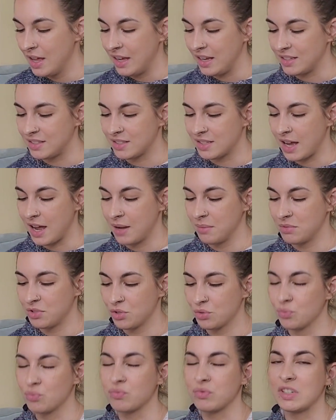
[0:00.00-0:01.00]
It's time
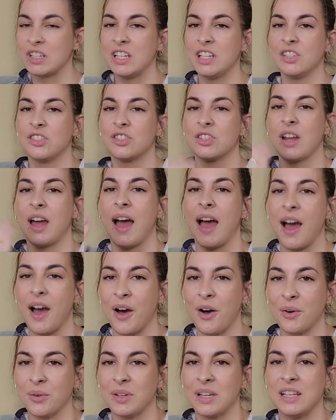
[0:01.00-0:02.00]
to reach
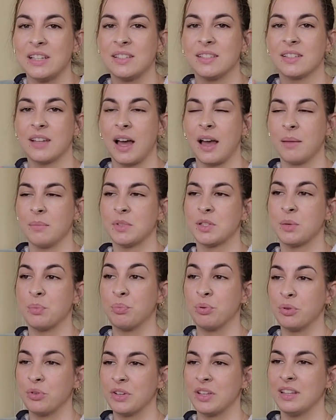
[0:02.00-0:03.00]
out. It's time to
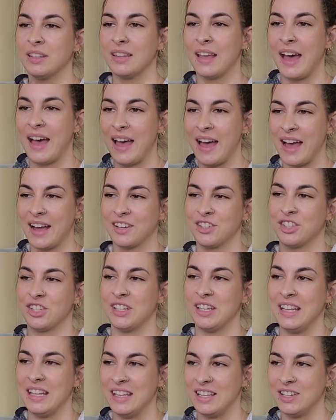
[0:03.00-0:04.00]
put the
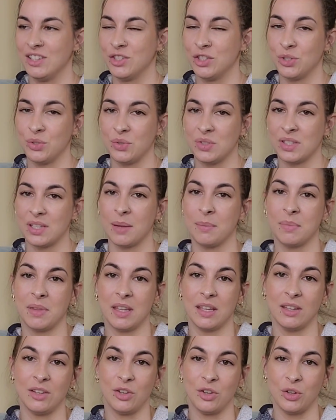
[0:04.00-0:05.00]
action into
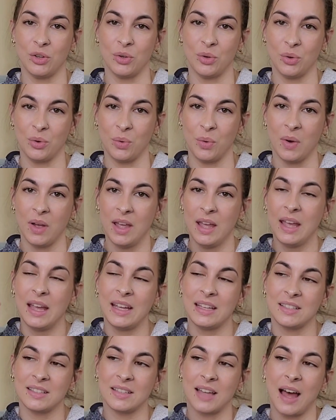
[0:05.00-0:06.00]
something new.
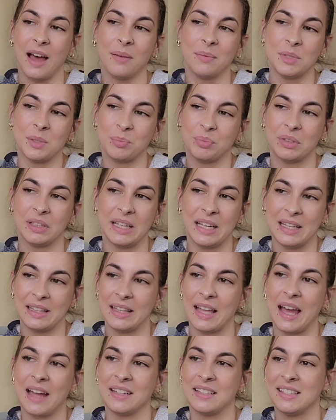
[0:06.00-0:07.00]
It's time to plant
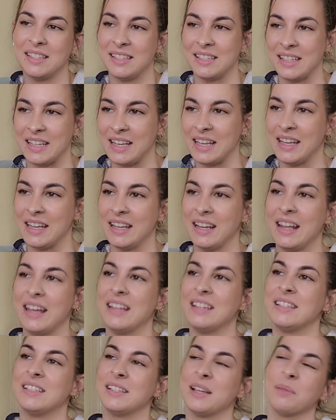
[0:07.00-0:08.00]
that seed.
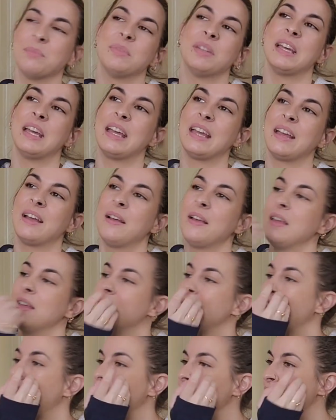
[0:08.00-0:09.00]
It's something
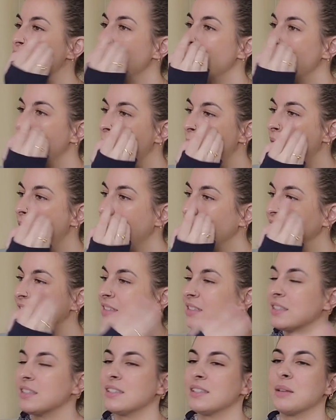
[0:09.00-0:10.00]
that you want.
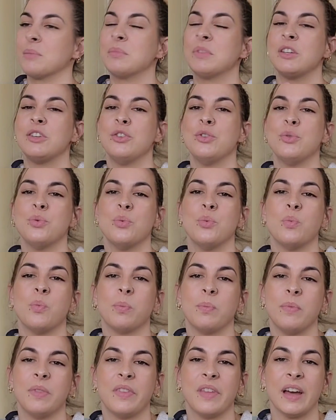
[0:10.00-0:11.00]
This is something you
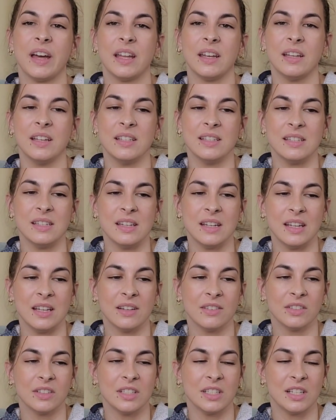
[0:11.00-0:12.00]
that is
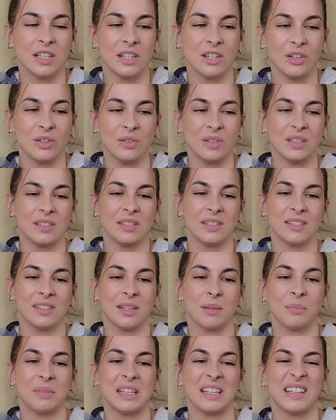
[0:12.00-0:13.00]
near and dear to you. This is
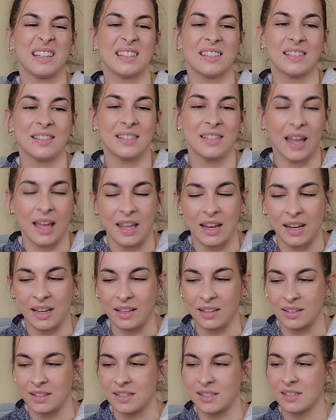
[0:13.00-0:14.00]
something
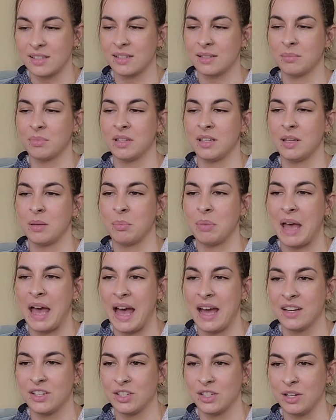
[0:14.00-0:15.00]
exciting. This is something you're
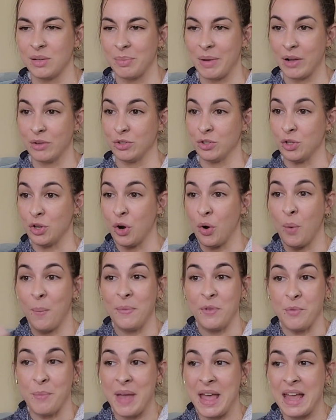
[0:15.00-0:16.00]
passionate about.
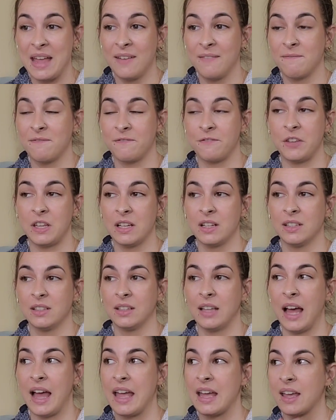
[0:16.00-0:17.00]
You may
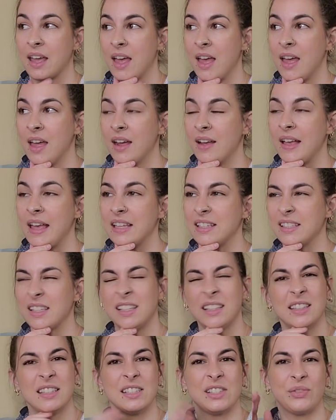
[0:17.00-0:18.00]
feel like it's
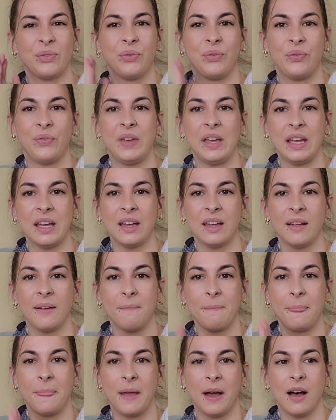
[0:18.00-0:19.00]
like this fear
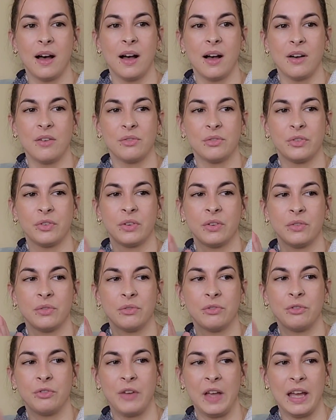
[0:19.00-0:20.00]
of
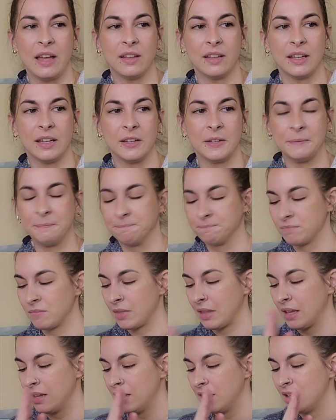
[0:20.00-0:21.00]
failure.
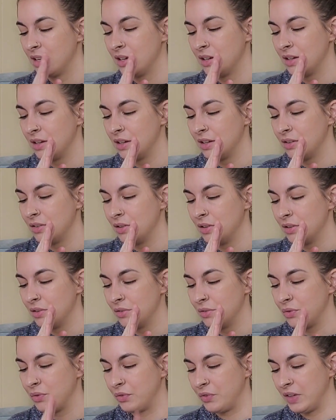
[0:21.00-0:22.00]

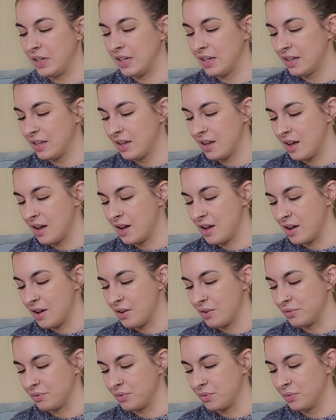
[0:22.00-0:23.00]
Fear
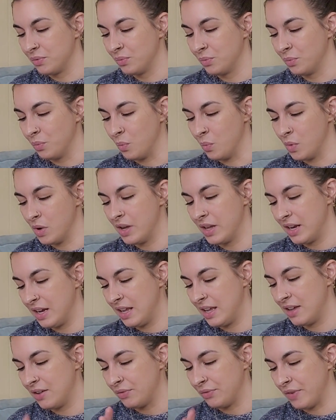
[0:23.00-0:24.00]
of what
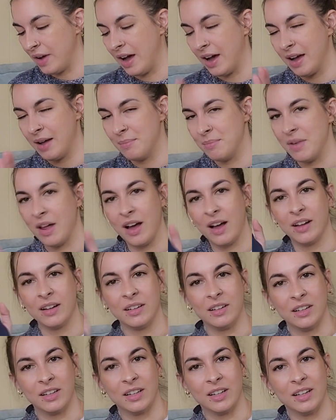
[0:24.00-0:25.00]
if I'm
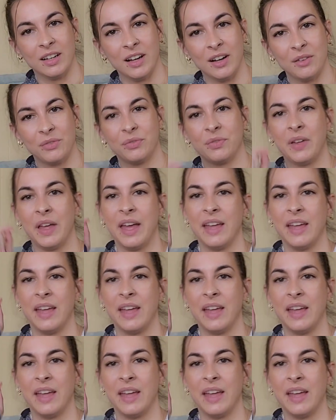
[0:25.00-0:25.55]
not good enough?